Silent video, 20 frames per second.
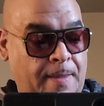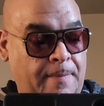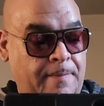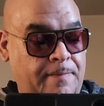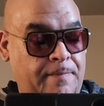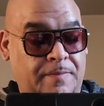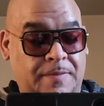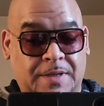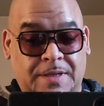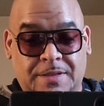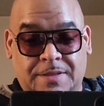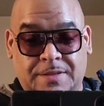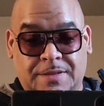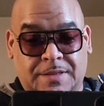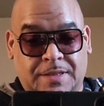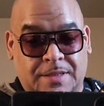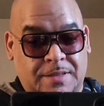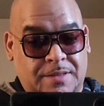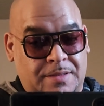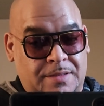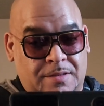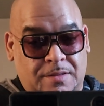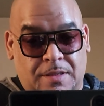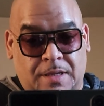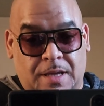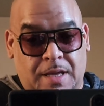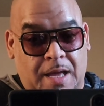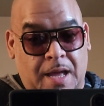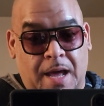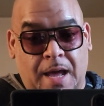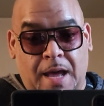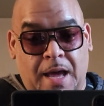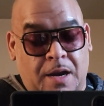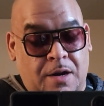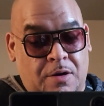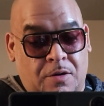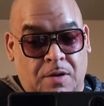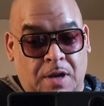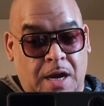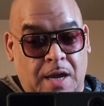This I
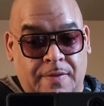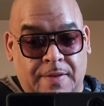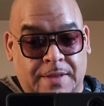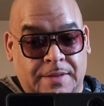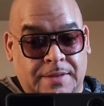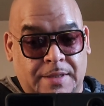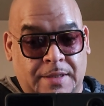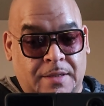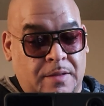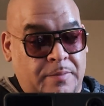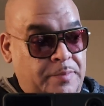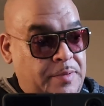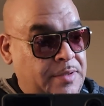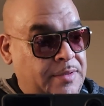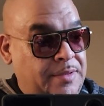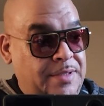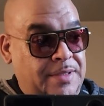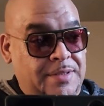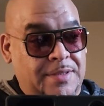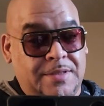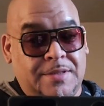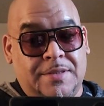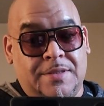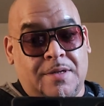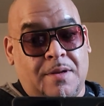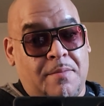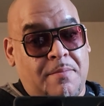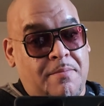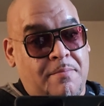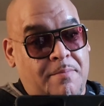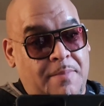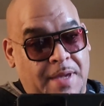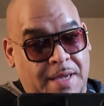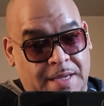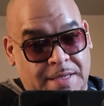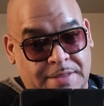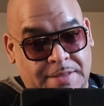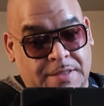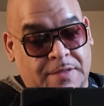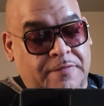don't know how they did it, but this is an
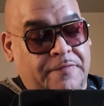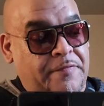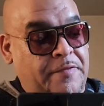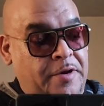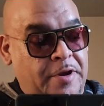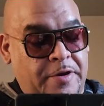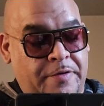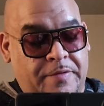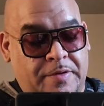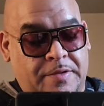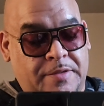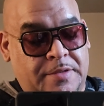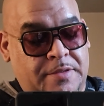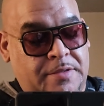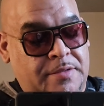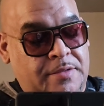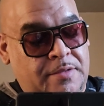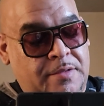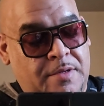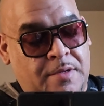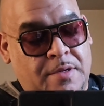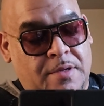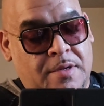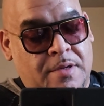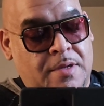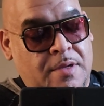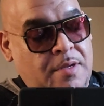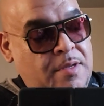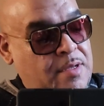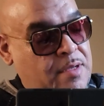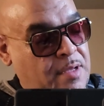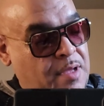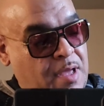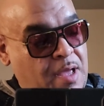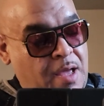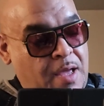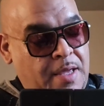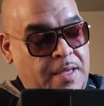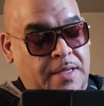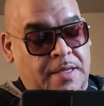amazing fragrance.
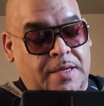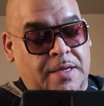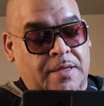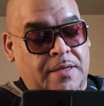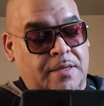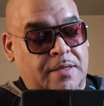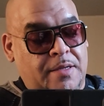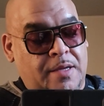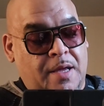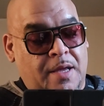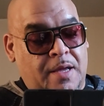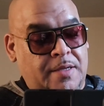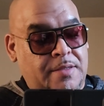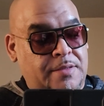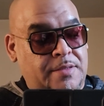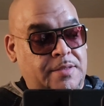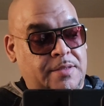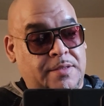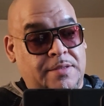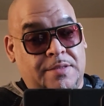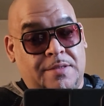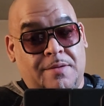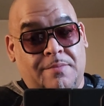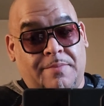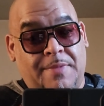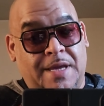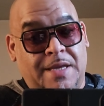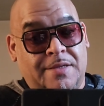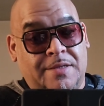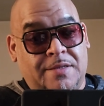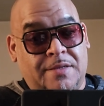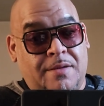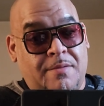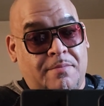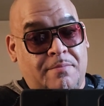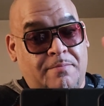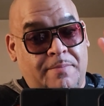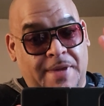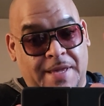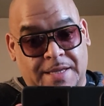I ain't kidding, guys. This is an
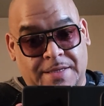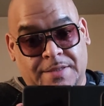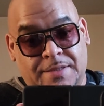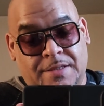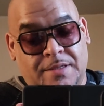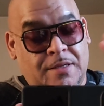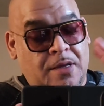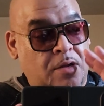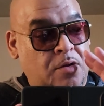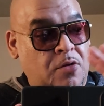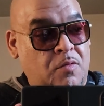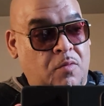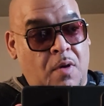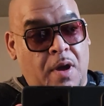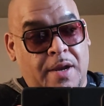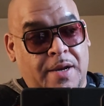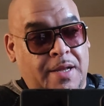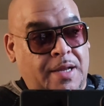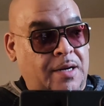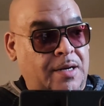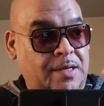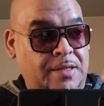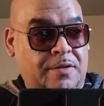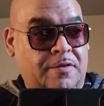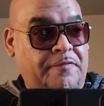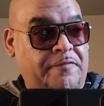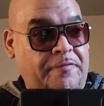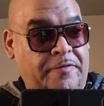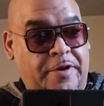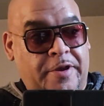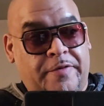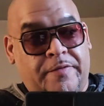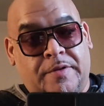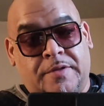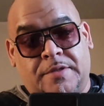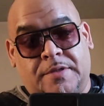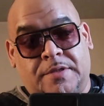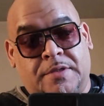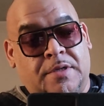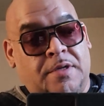amazing aquatic leather
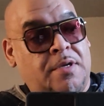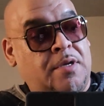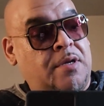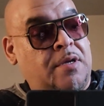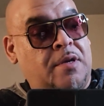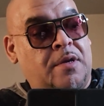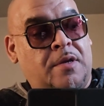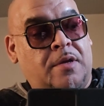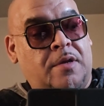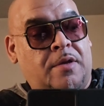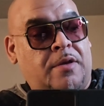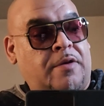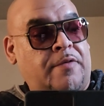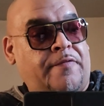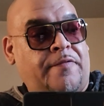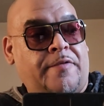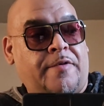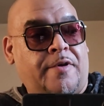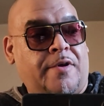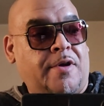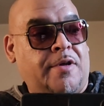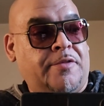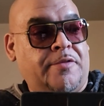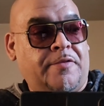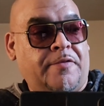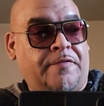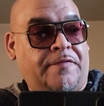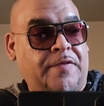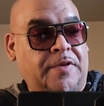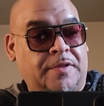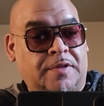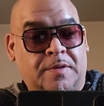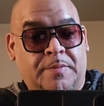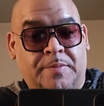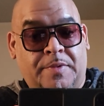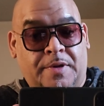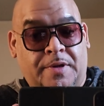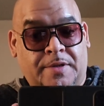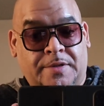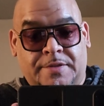fragrance for under
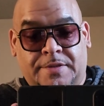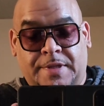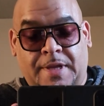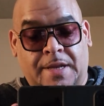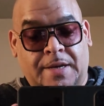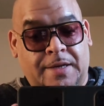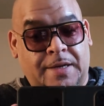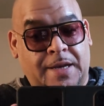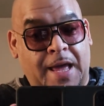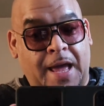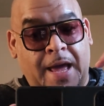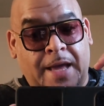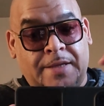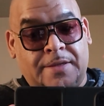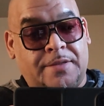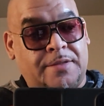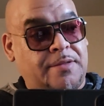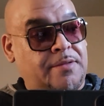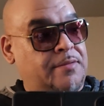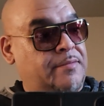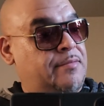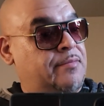$50 that lasts